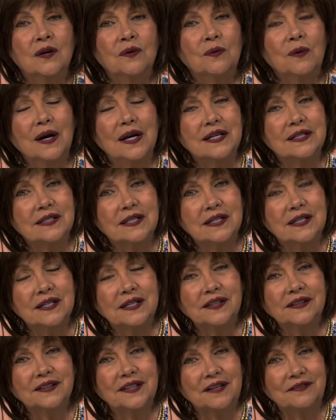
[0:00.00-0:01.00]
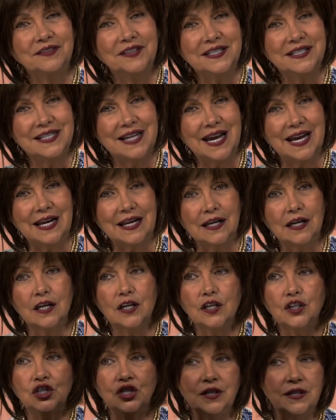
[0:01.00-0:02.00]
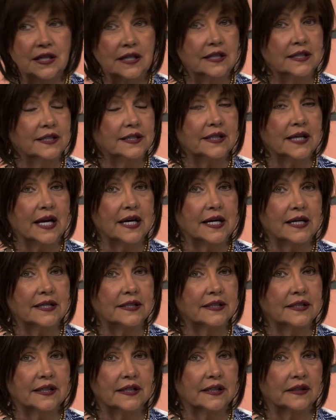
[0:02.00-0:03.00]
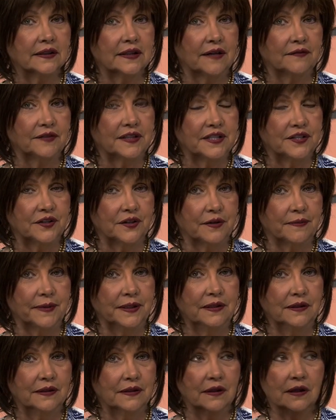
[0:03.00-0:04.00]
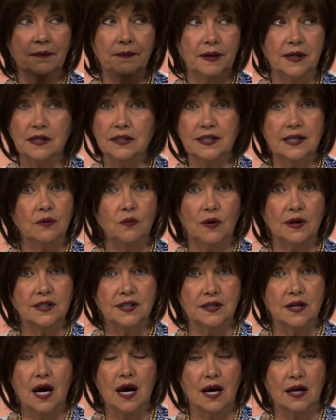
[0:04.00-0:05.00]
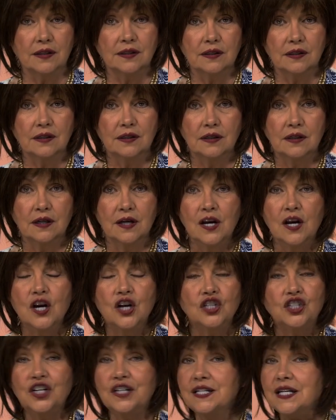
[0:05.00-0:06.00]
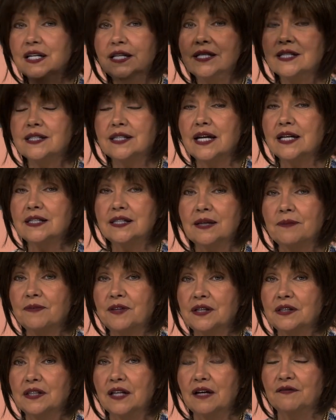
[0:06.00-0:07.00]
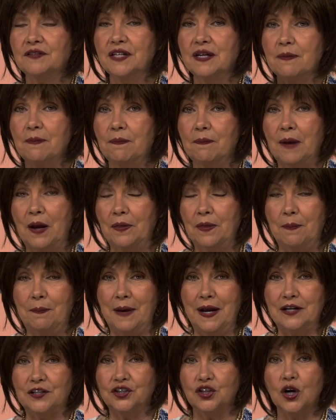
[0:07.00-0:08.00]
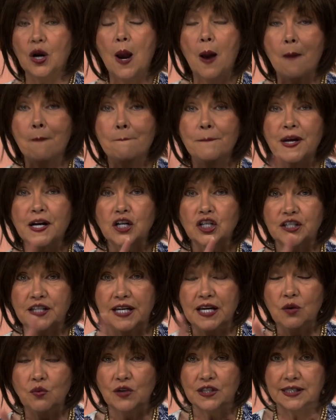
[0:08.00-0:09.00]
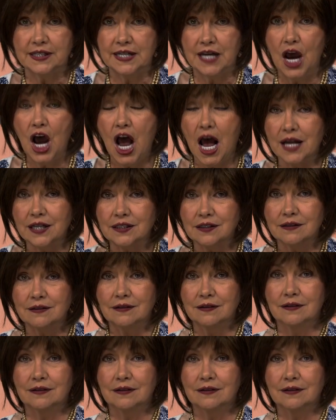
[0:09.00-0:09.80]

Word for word: Why, isn't it a lovely day? She didn't say, Isn't it a lovely sermon? Because it was not. She didn't say something lovely about the pastor because he was not.